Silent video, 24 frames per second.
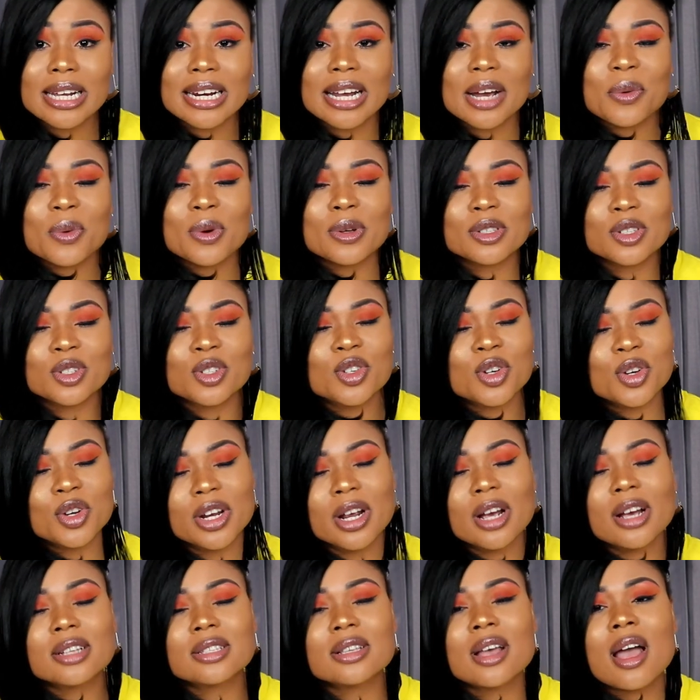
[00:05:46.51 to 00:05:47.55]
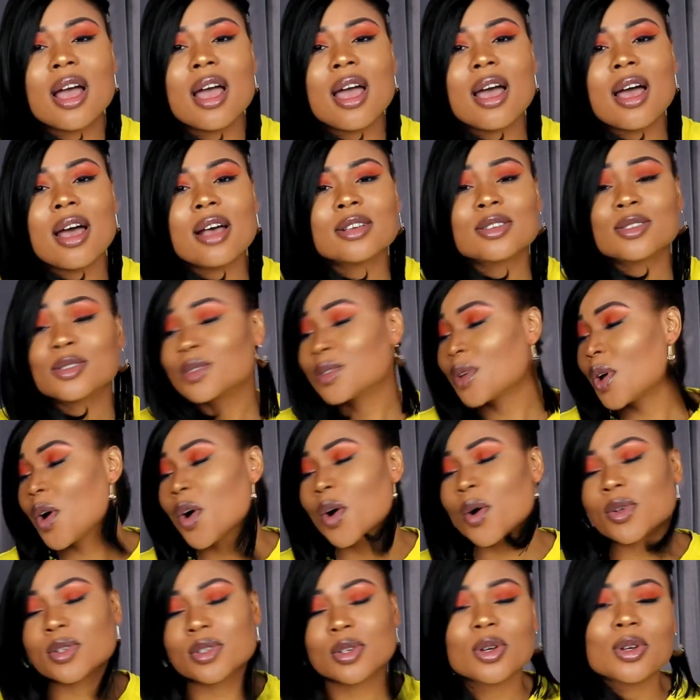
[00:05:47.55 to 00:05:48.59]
I want to show you guys so